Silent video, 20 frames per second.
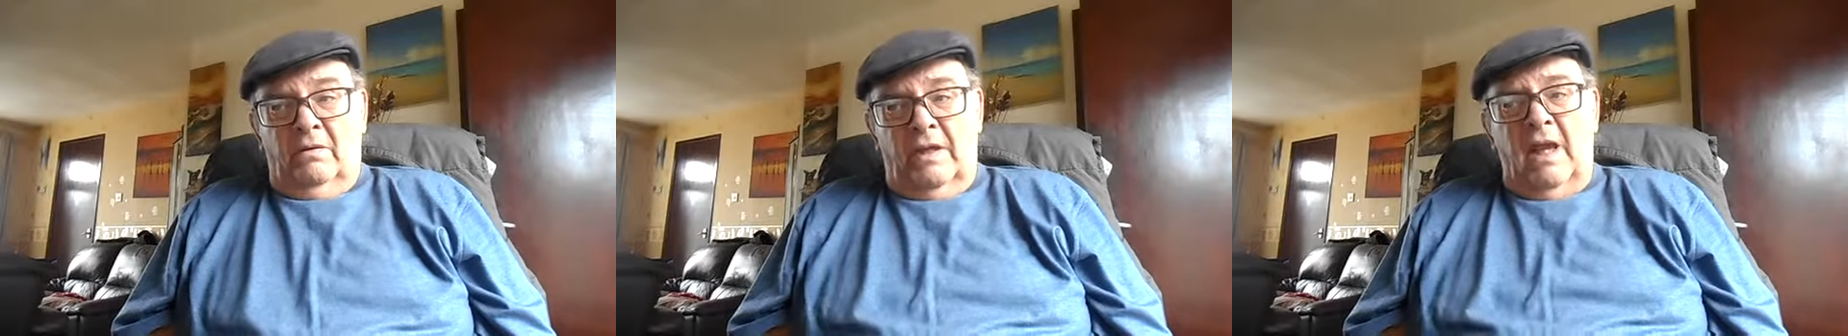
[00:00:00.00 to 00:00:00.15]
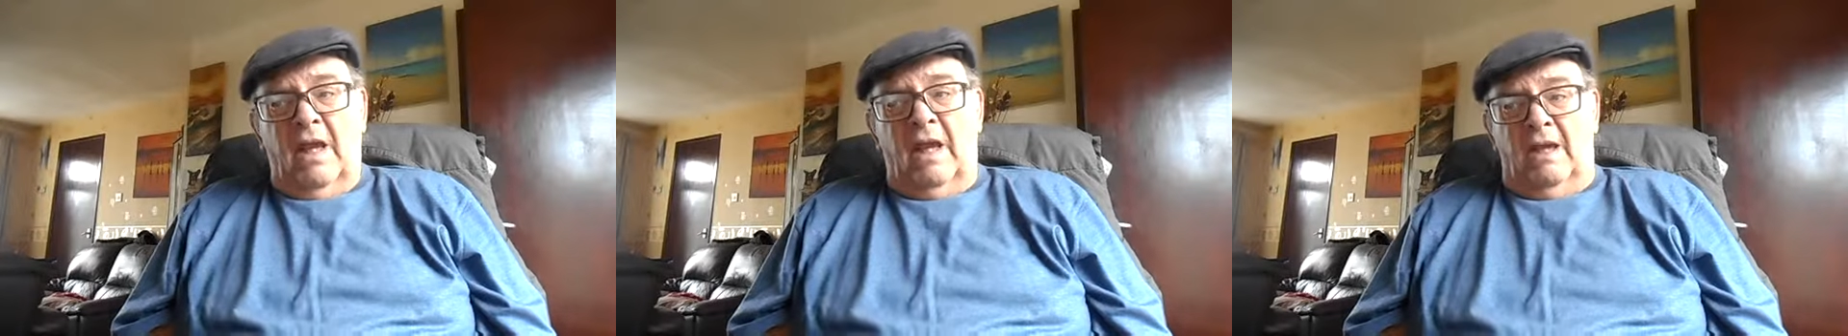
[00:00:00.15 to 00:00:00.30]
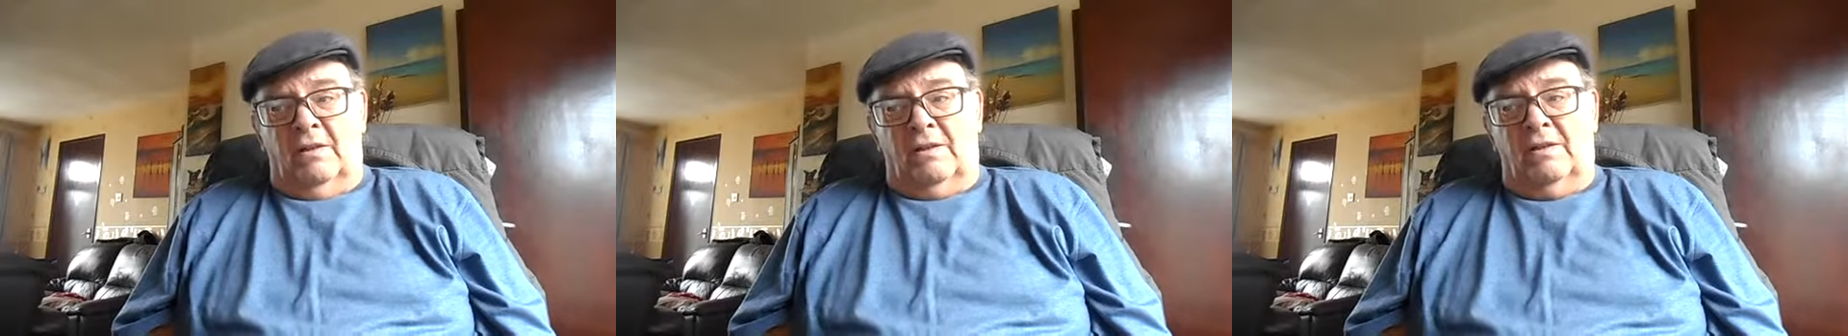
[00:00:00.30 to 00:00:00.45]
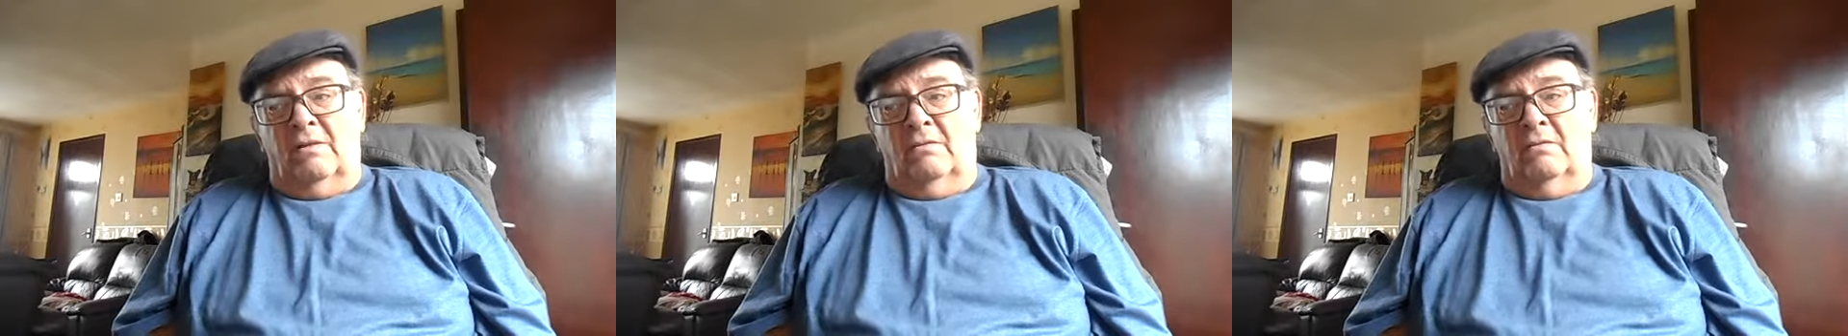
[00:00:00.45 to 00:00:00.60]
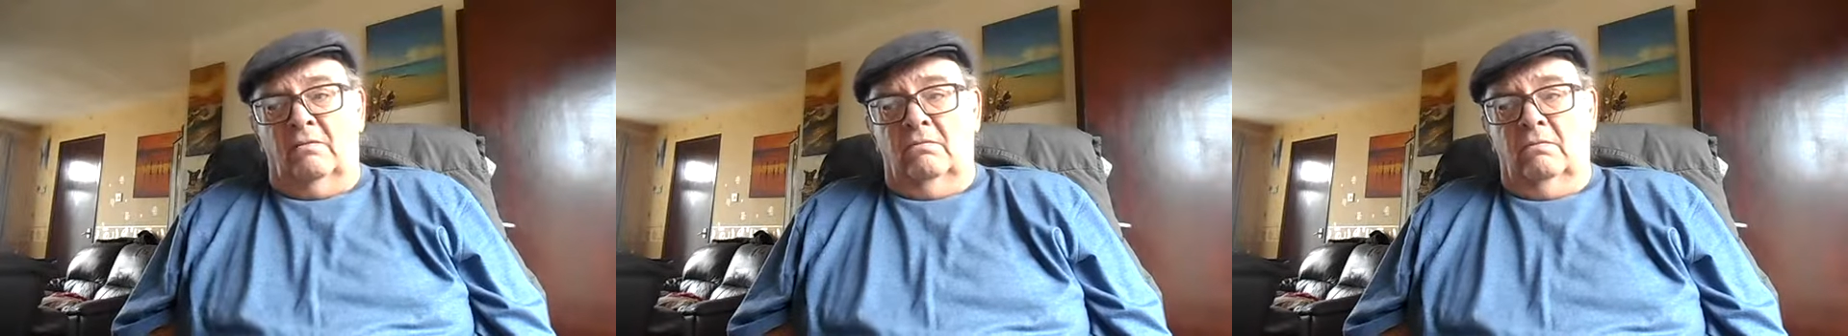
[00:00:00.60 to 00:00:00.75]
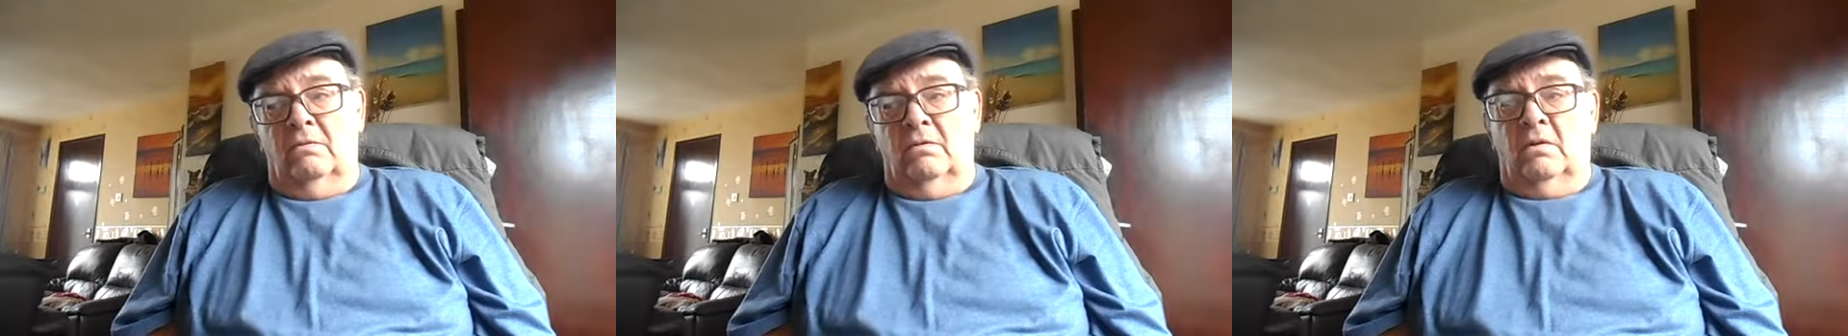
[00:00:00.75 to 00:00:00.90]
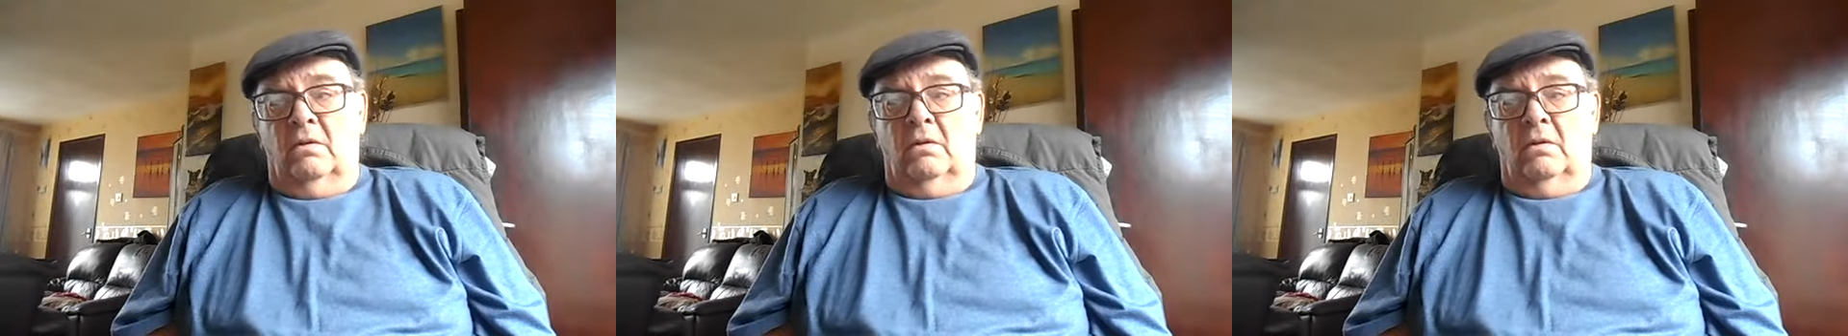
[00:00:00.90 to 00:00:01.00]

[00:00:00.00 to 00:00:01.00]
Yes,